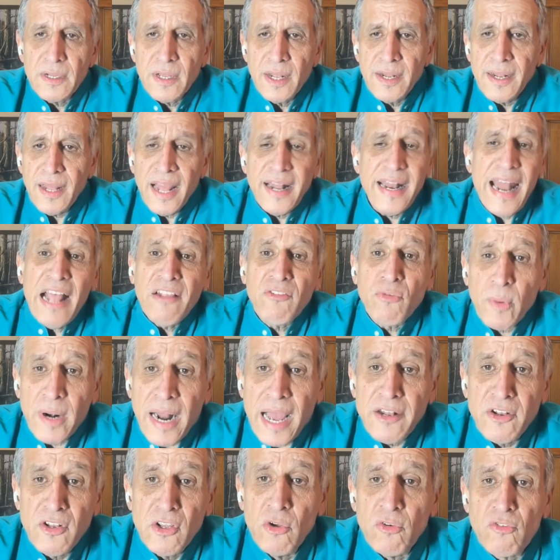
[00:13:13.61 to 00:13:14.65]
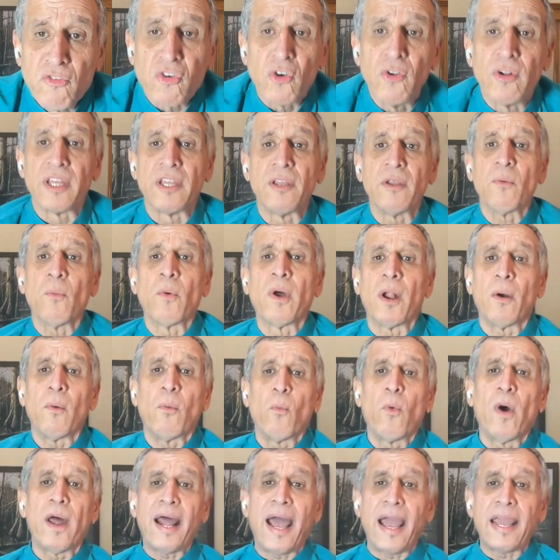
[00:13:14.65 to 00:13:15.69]
And that's what I do, truly.
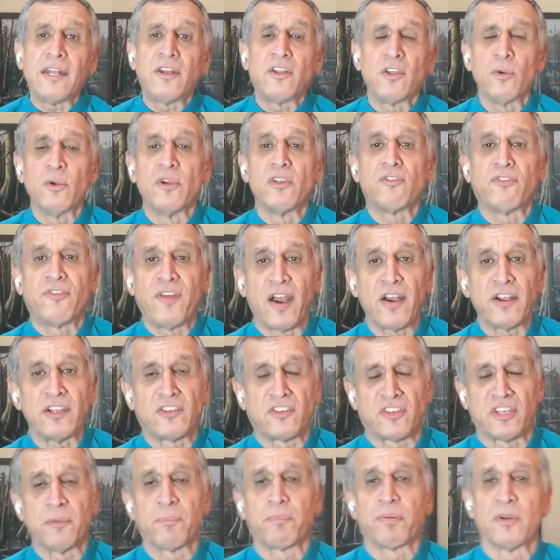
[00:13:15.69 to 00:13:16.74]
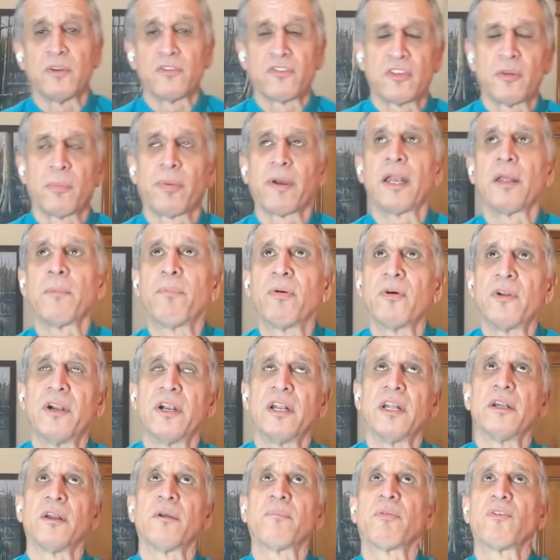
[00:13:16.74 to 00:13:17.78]
What I do is very simple. Somebody put
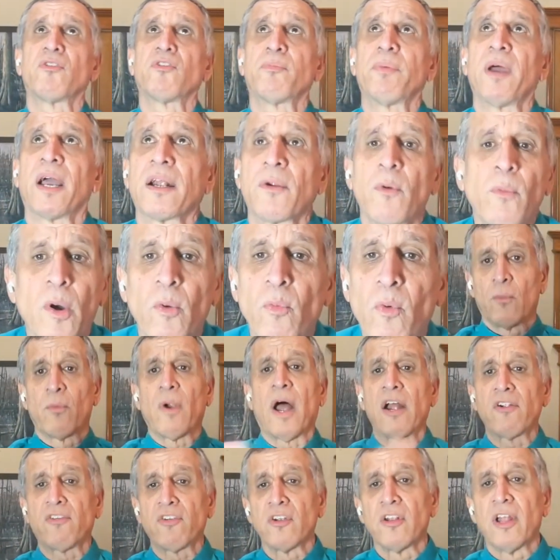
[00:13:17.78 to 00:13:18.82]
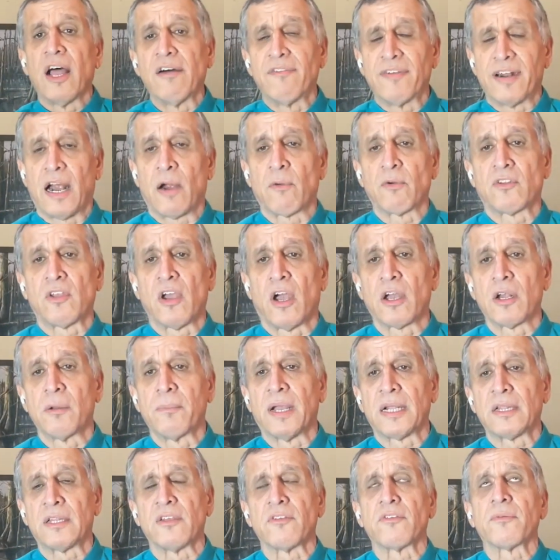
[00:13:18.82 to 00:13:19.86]
it into perspective. Well, Roger Love and I were talking
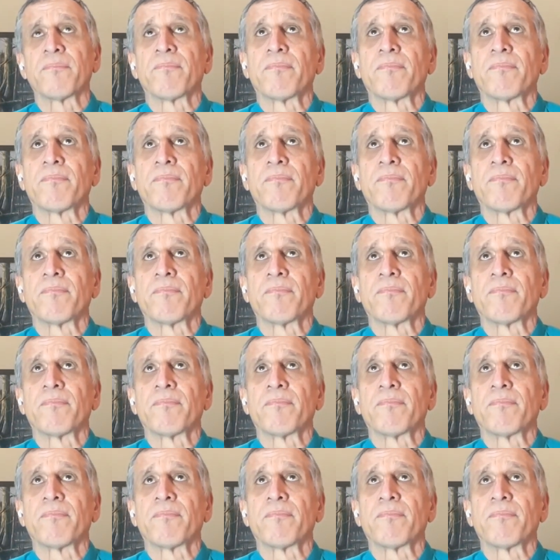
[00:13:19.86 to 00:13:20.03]
about this.